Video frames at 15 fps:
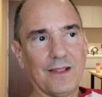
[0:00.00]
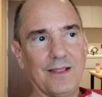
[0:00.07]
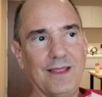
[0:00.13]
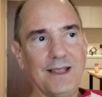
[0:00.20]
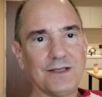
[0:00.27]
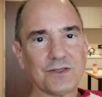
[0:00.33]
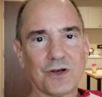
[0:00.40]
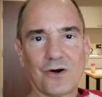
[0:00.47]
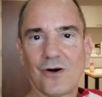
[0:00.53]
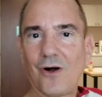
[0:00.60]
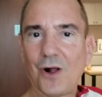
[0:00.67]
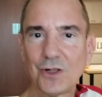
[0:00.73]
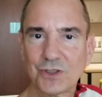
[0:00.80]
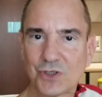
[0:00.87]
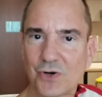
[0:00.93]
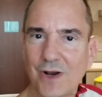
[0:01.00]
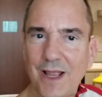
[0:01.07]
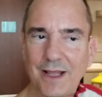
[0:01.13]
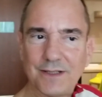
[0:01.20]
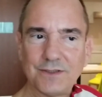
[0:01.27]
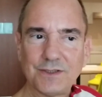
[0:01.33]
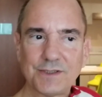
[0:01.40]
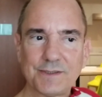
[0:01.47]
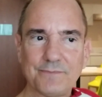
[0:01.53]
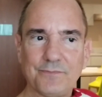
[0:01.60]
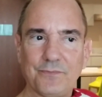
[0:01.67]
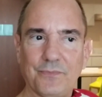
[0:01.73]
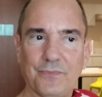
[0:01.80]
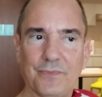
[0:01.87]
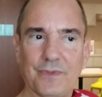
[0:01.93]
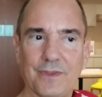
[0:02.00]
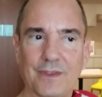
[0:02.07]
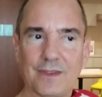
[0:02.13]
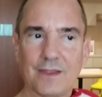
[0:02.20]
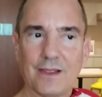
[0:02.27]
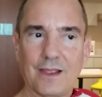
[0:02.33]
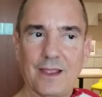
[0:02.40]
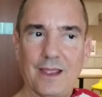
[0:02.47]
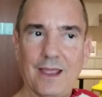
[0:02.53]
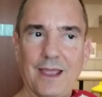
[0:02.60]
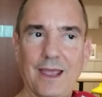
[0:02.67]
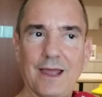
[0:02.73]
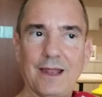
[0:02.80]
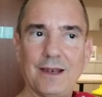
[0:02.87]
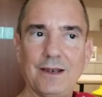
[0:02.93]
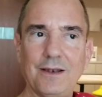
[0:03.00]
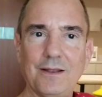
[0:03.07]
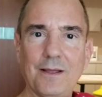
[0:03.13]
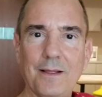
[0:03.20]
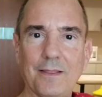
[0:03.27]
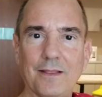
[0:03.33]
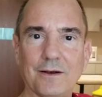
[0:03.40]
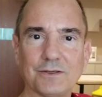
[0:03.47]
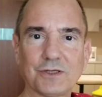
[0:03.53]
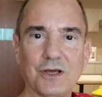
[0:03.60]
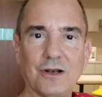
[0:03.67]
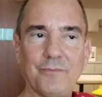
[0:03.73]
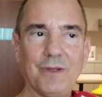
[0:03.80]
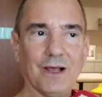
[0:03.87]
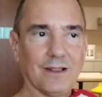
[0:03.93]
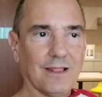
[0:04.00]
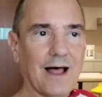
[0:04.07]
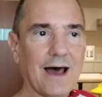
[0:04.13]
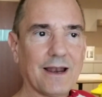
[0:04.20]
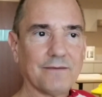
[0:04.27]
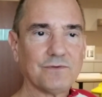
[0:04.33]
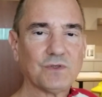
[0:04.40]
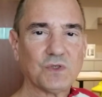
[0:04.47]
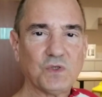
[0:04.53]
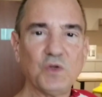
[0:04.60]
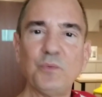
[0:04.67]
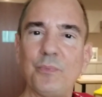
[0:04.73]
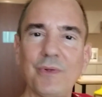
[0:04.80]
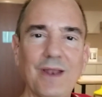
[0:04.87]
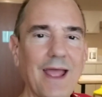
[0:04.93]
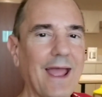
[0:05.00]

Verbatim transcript: these are all trends, and there's going to be a lot of stupid,